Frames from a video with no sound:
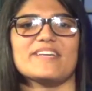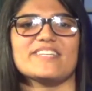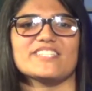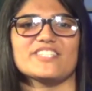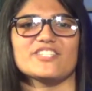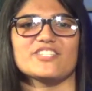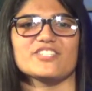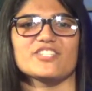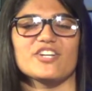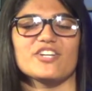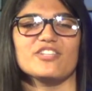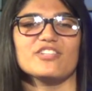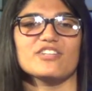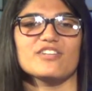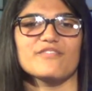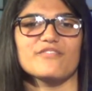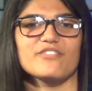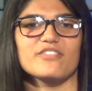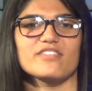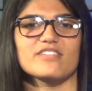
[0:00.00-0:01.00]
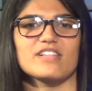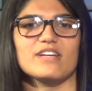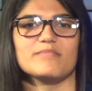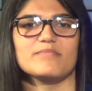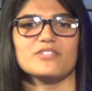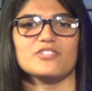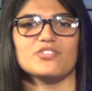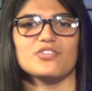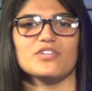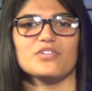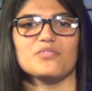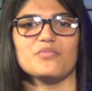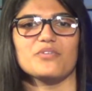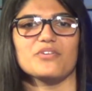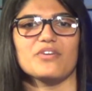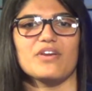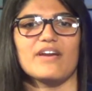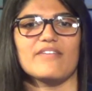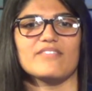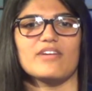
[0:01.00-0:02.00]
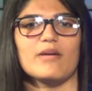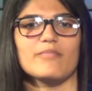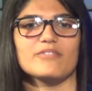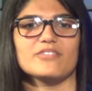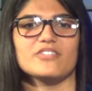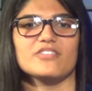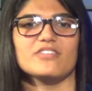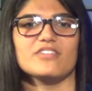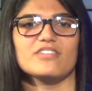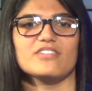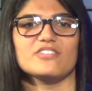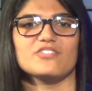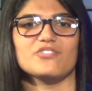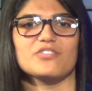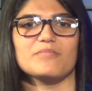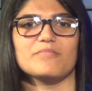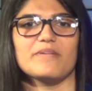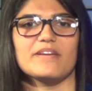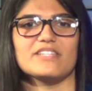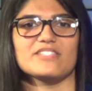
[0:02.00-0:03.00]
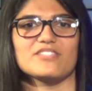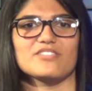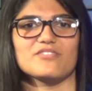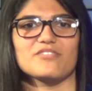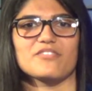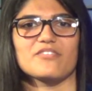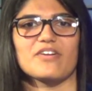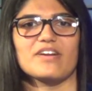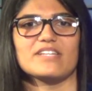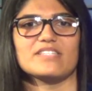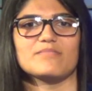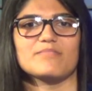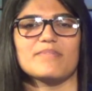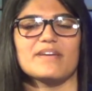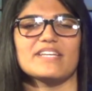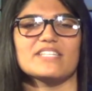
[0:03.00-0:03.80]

Pacers, are you looking for a club to join or you have an opportunity to join Pacers for Christ?